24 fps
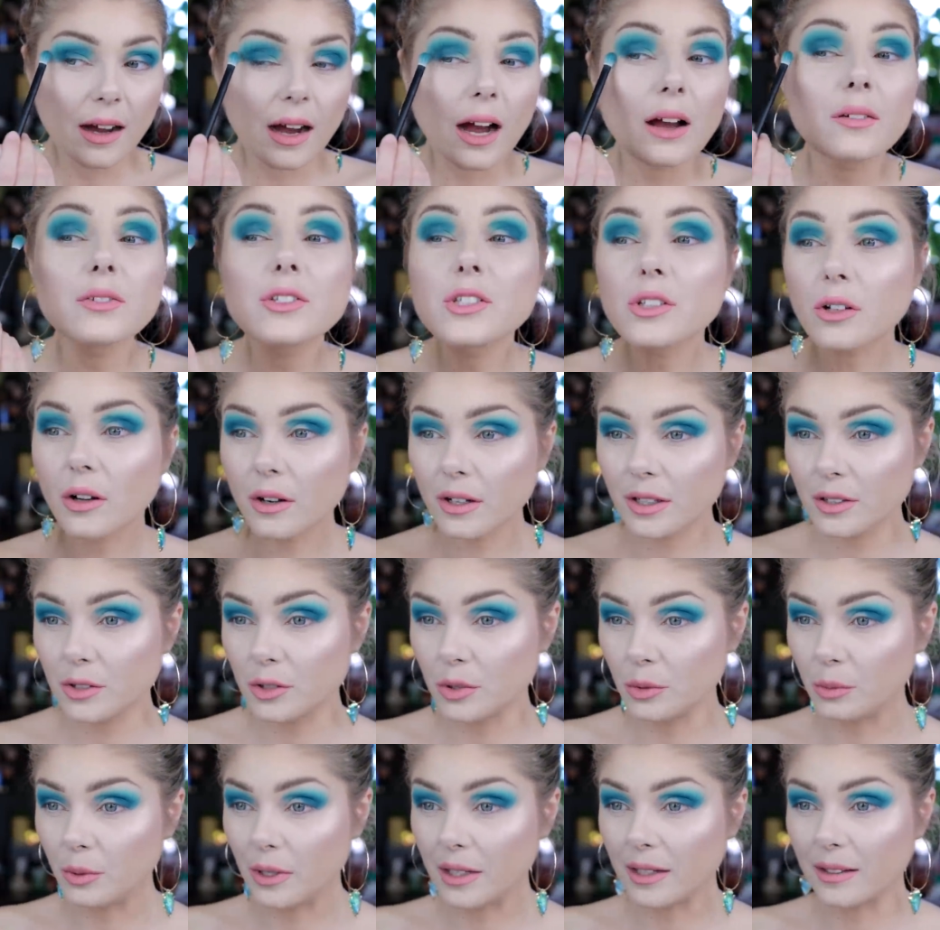I've started
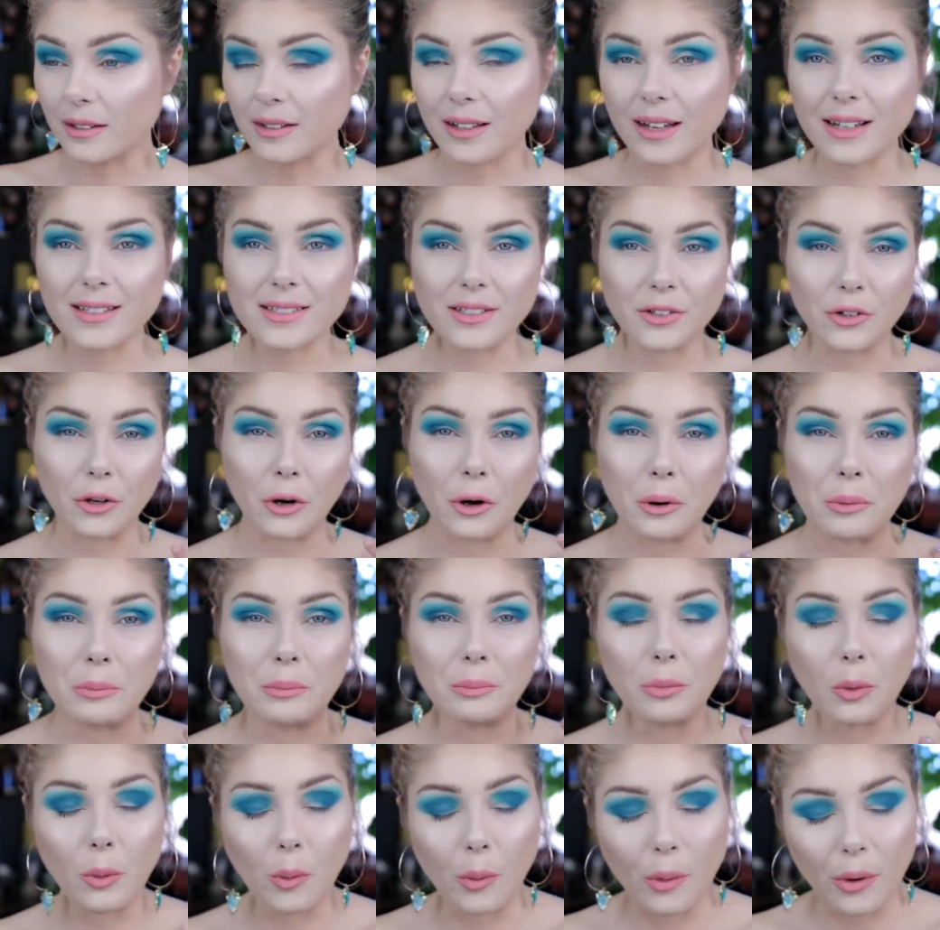to realize that there are
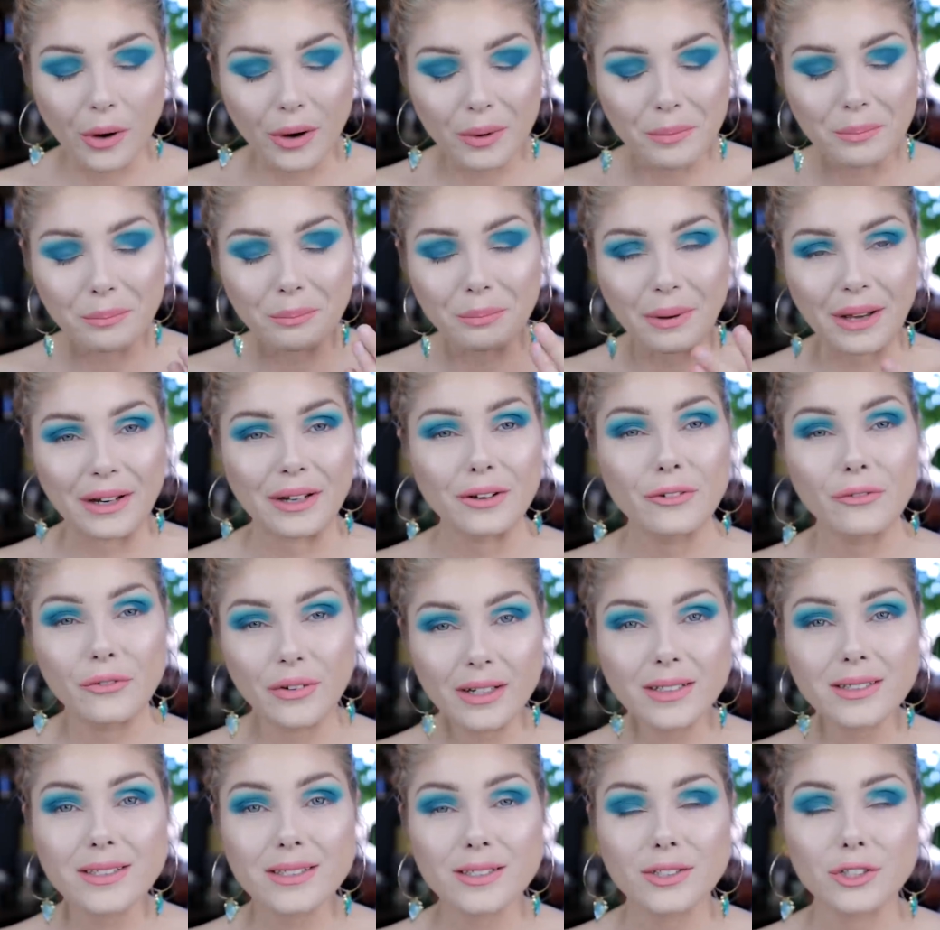more
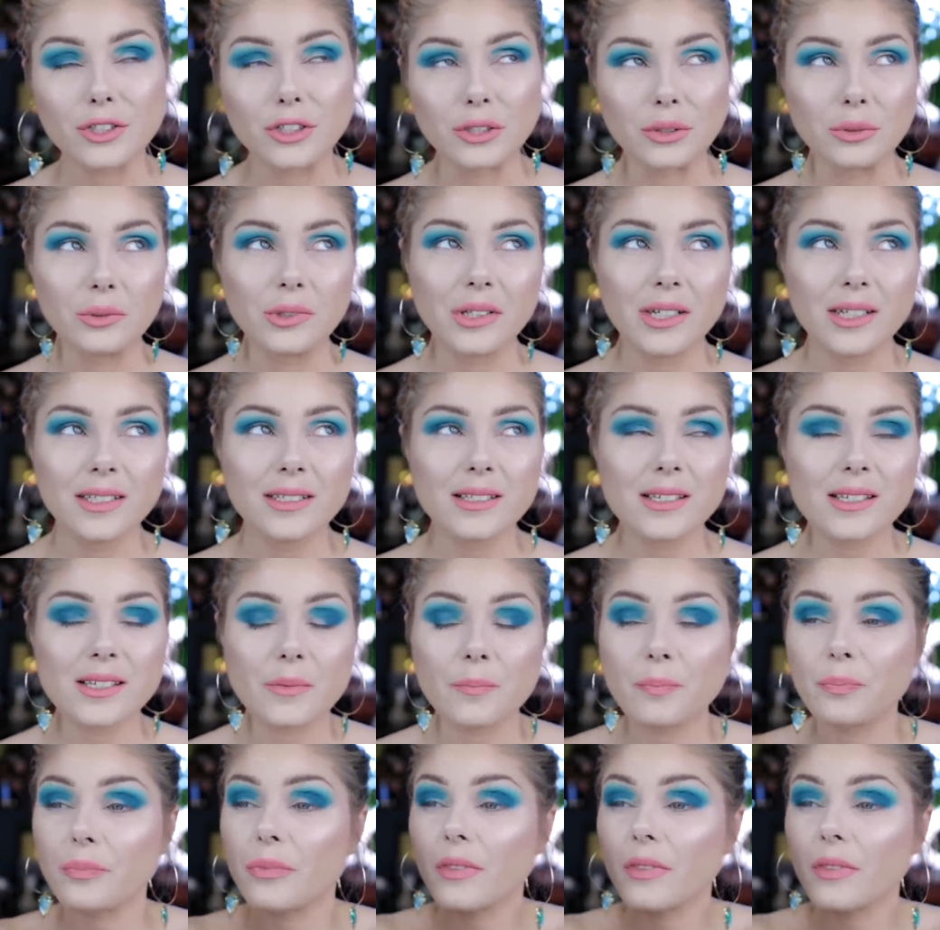benefits to this